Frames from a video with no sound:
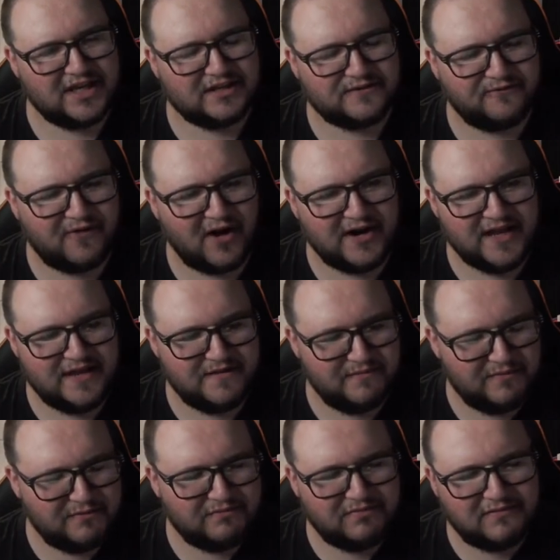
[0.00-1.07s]
it's funny
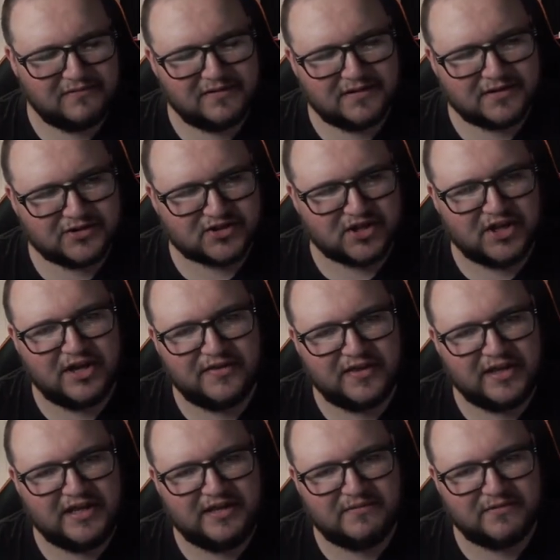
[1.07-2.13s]
because the
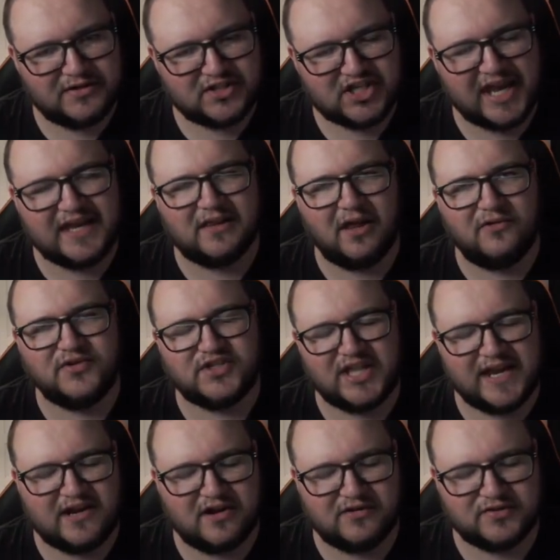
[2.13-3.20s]
the Talos
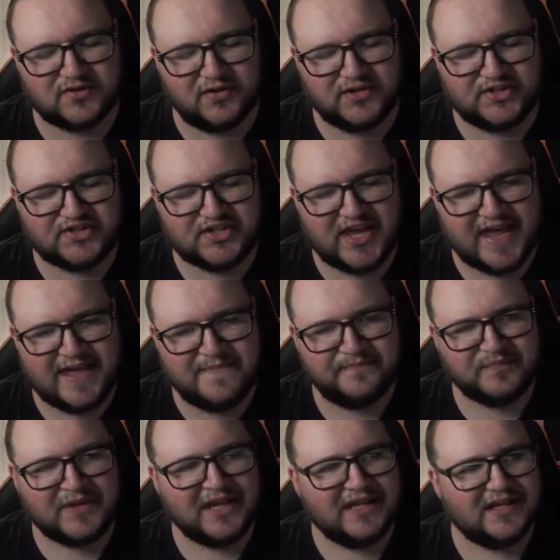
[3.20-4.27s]
then goes on to say,
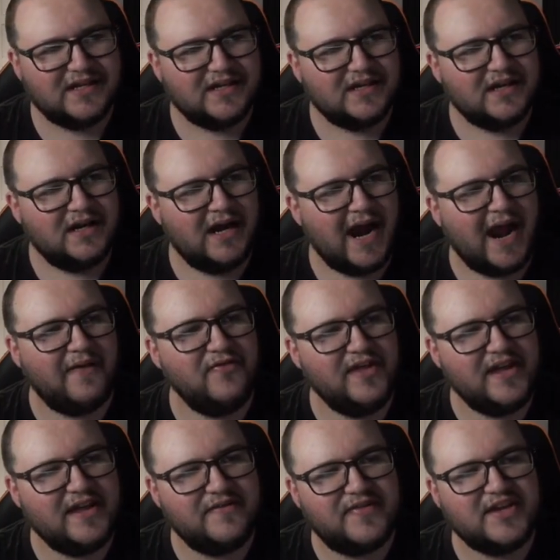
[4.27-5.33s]
uh, and
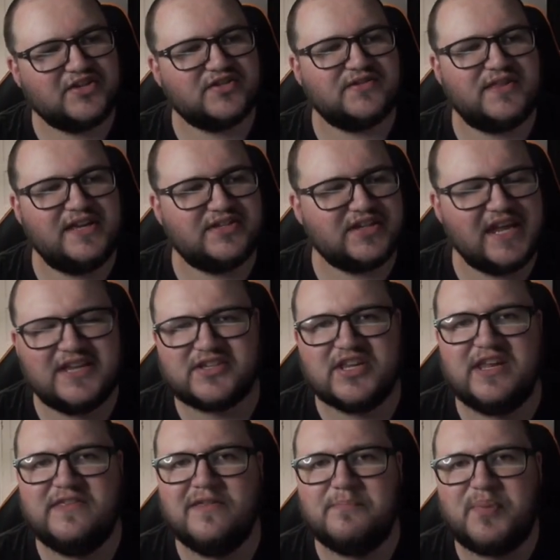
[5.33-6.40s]
the this this isn't
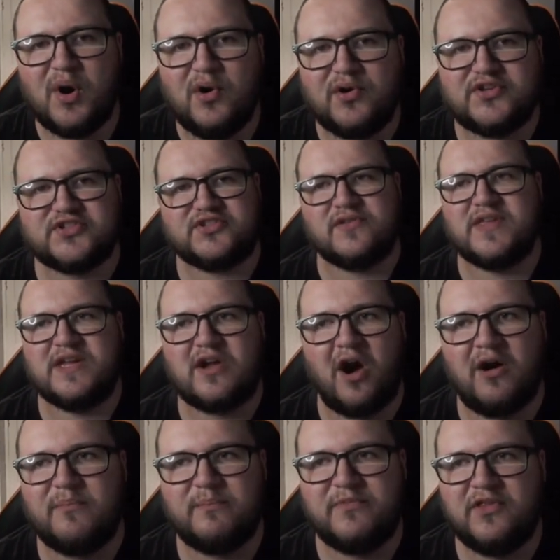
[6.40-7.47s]
in the books, so they
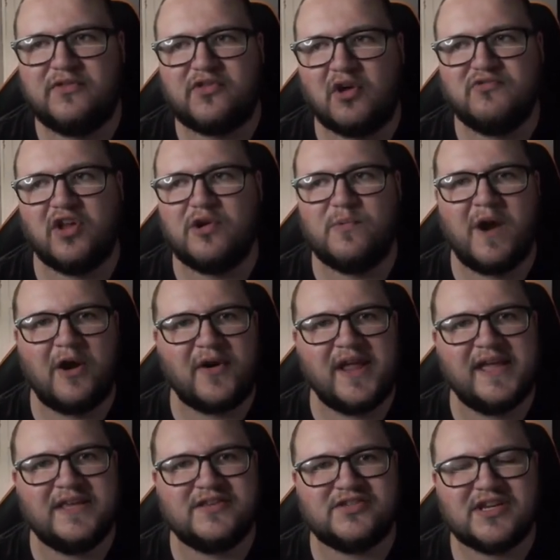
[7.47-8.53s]
can't don't know where it
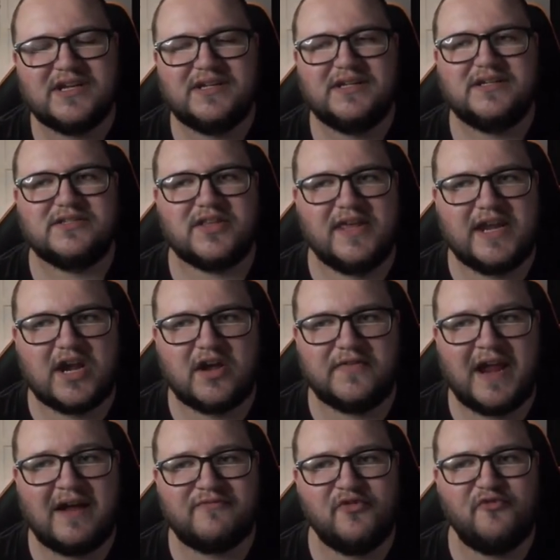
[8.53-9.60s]
is. So they
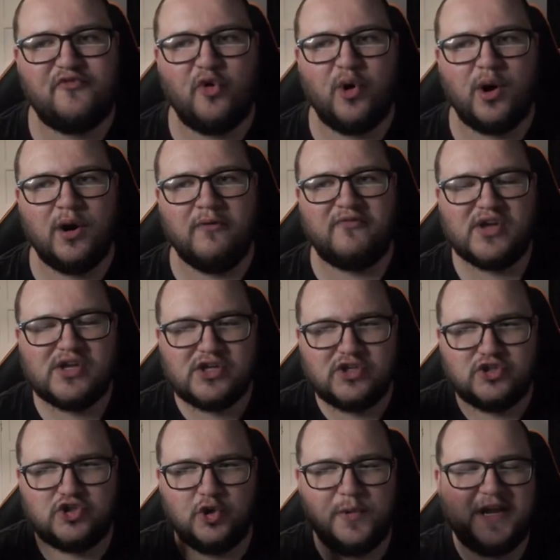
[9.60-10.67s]
they haven't thought of
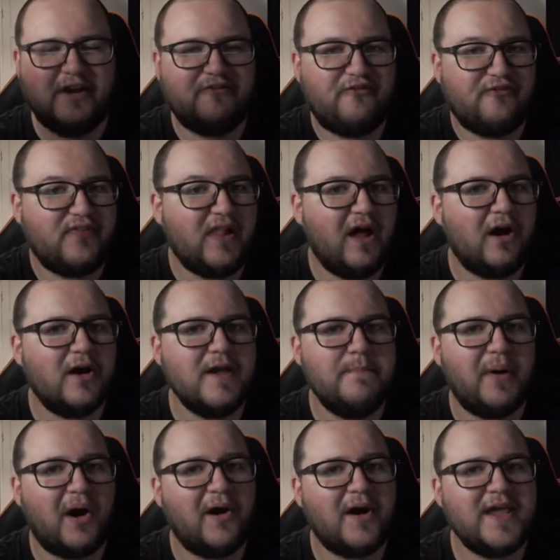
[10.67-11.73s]
doing a
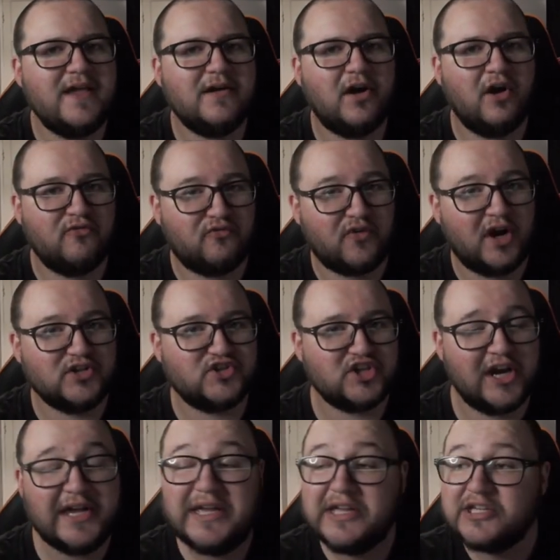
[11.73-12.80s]
flyby of
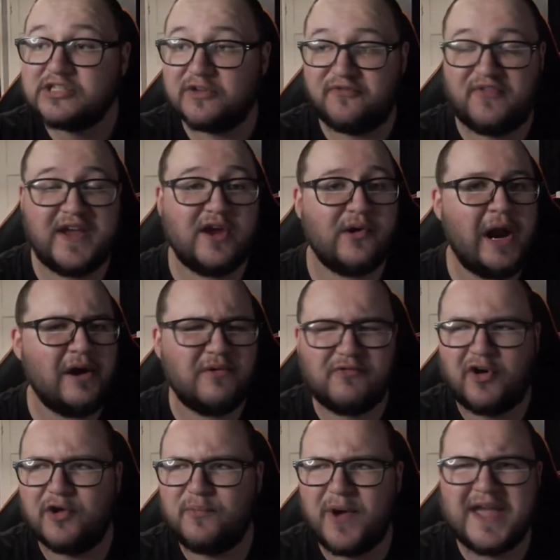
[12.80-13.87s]
Russia to figure out
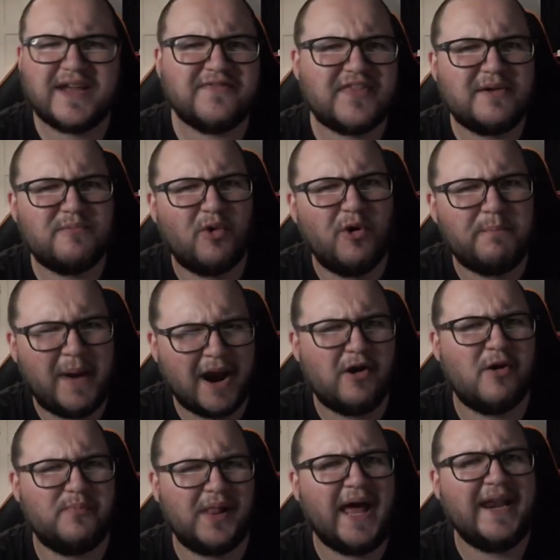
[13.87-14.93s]
right where could they what
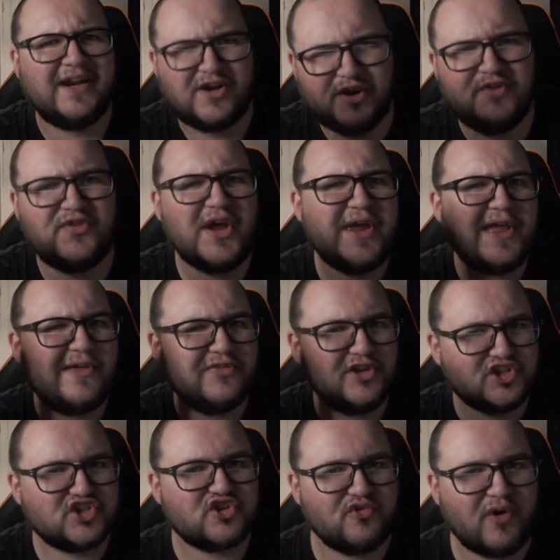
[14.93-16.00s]
power plant could the
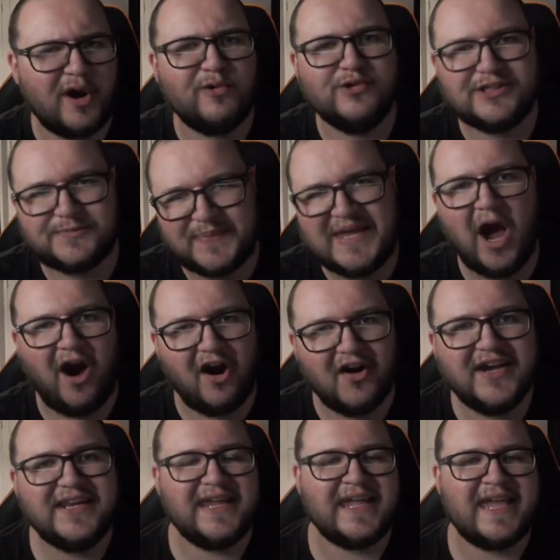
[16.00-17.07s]
Skrulls be
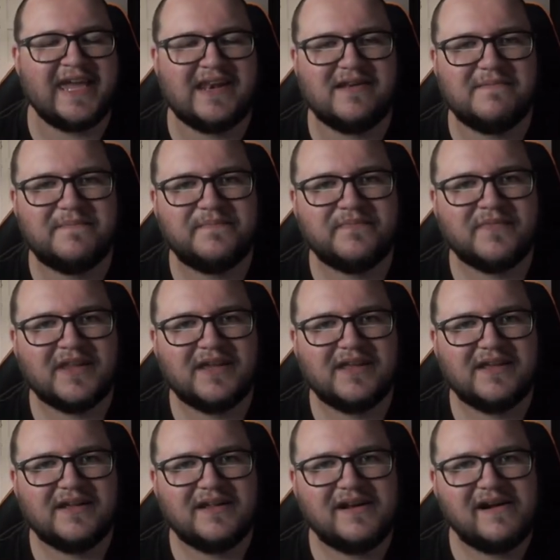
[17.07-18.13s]
hiding in.
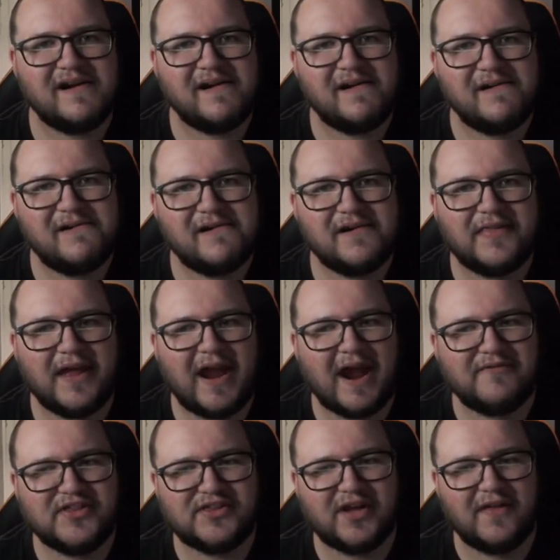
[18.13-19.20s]
They
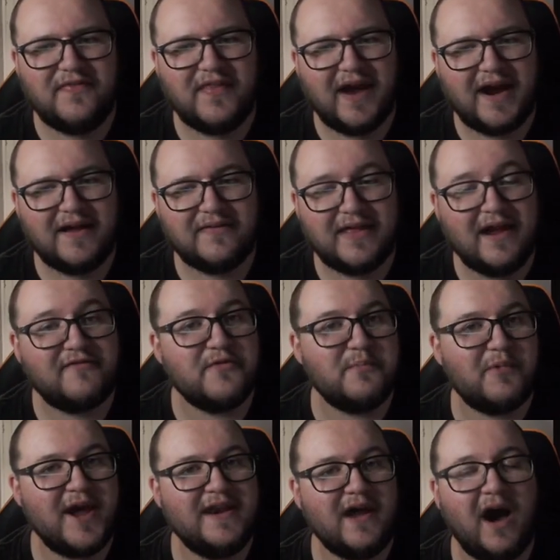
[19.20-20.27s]
haven't done that. They
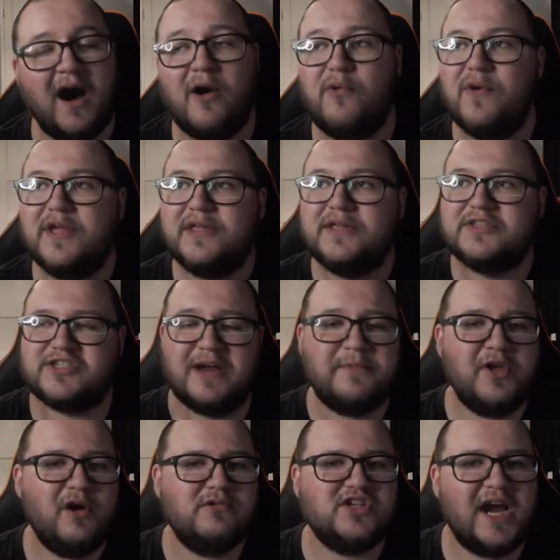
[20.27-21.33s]
haven't went. Oh,
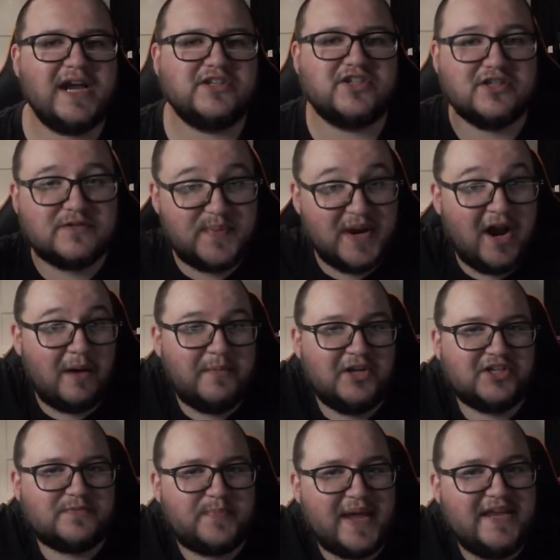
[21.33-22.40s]
Samuel Jackson's been up in a
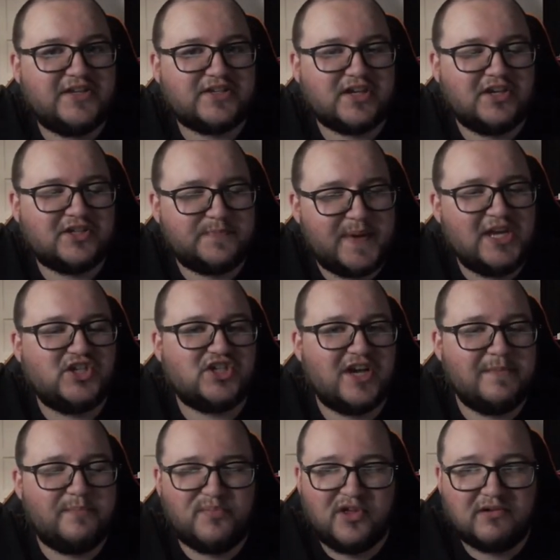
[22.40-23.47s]
space a
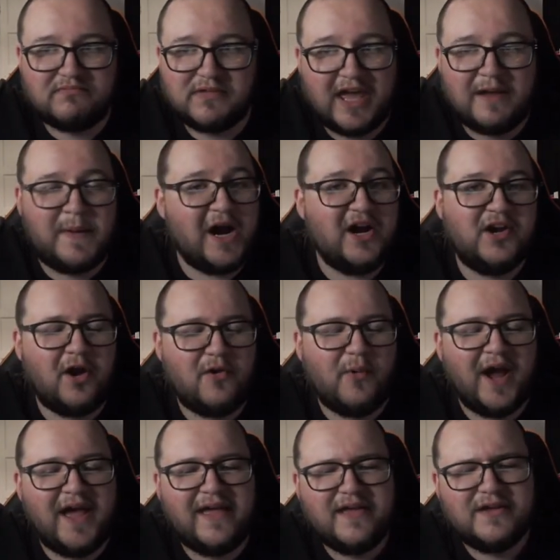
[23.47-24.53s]
spaceship that came out of
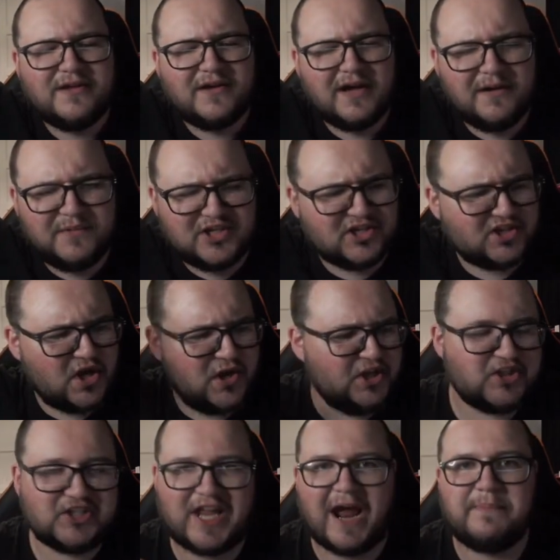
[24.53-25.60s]
nowhere. Uh, we're just going to
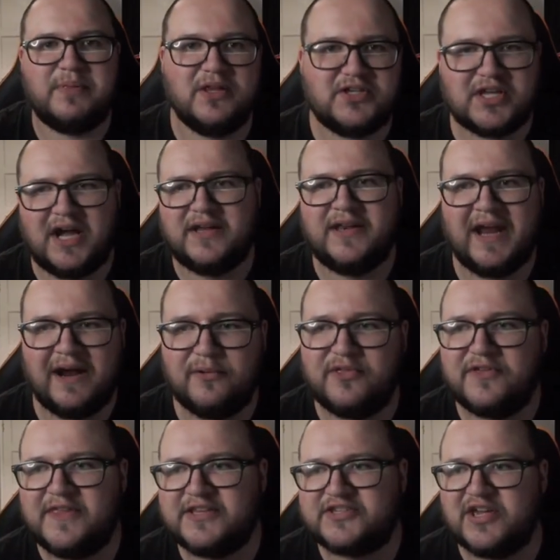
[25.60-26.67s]
establish that now
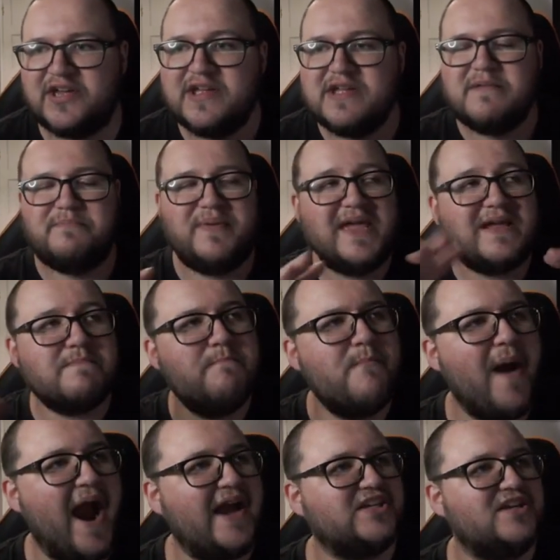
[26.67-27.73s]
that there's a big,
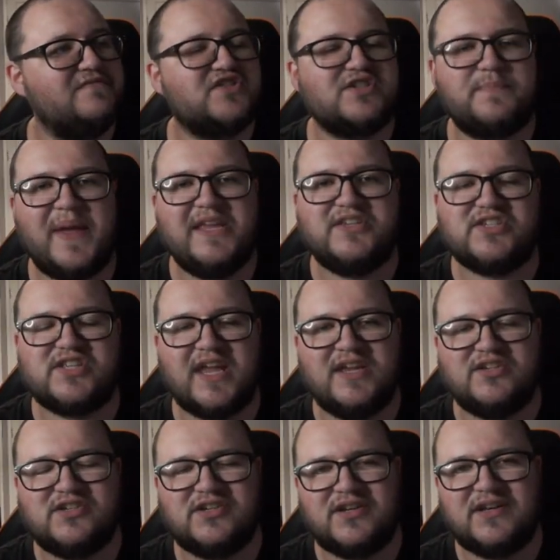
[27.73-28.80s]
massive space
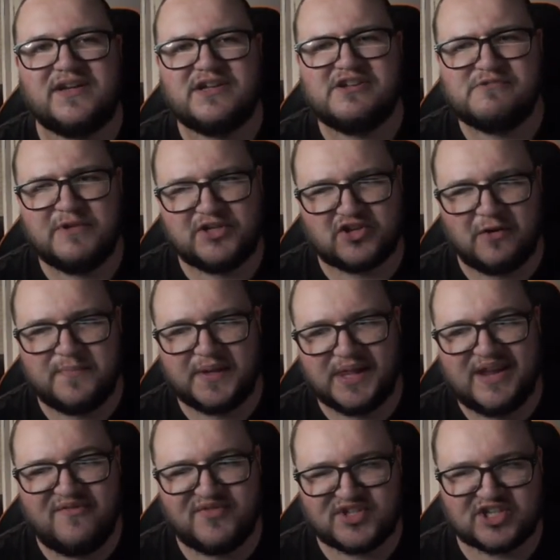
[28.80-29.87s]
station, which I
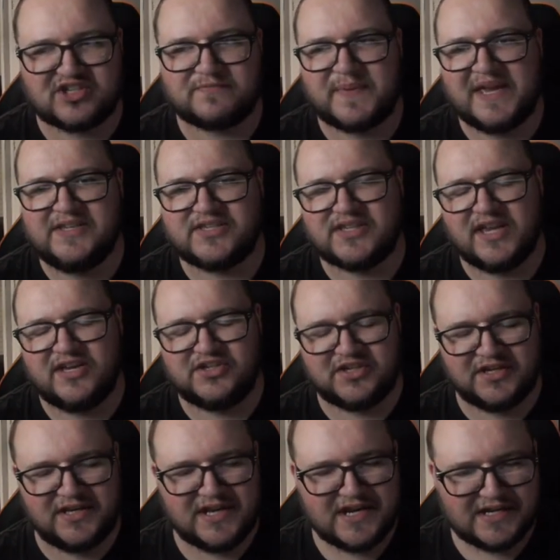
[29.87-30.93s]
believe is the space
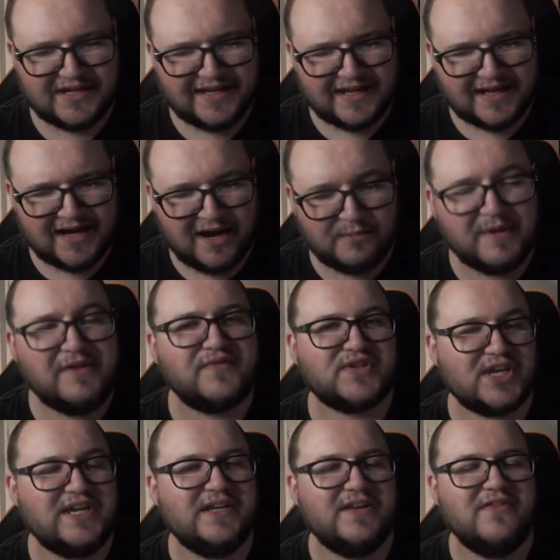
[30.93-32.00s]
station uh, we've
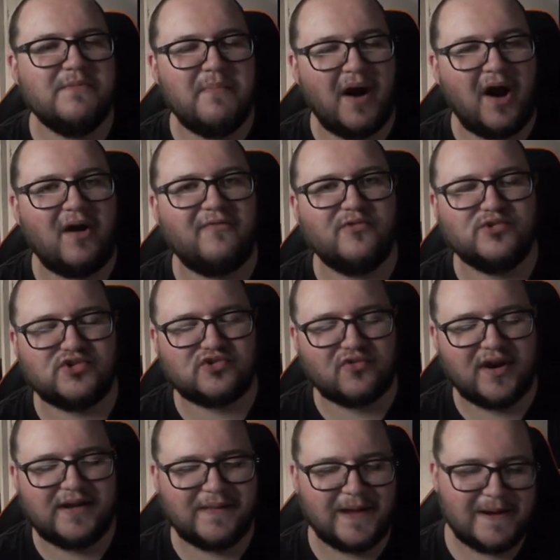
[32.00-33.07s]
seen in the Marvels
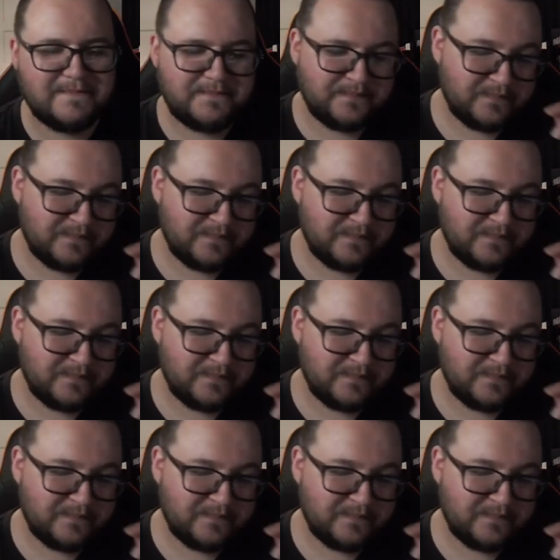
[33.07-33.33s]
trailer.